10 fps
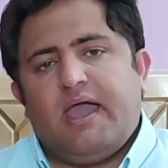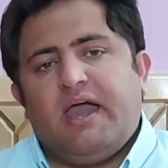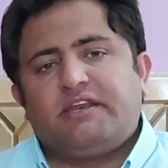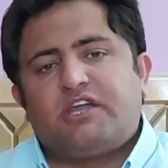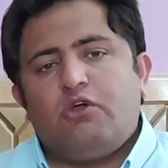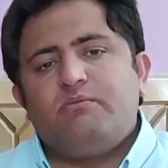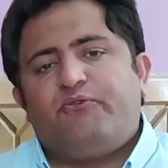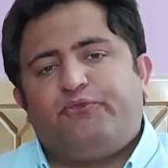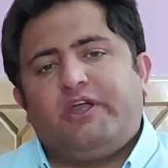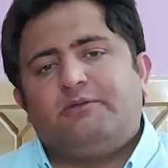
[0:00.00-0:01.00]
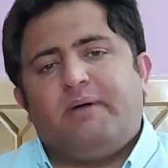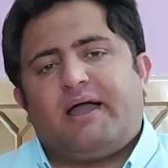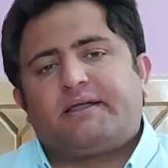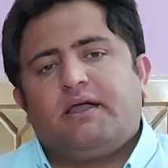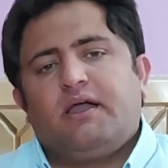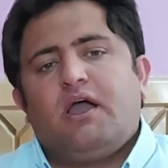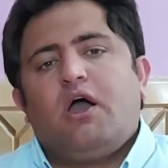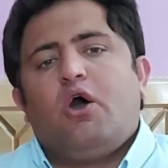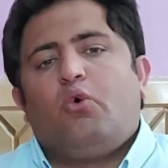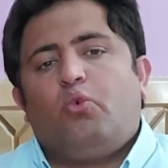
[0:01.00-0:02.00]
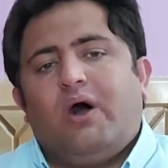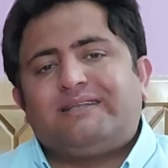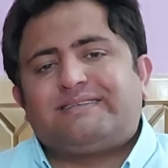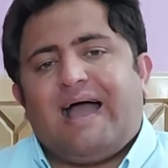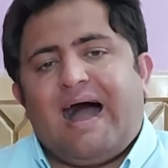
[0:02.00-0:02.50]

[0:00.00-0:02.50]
and give me feedback what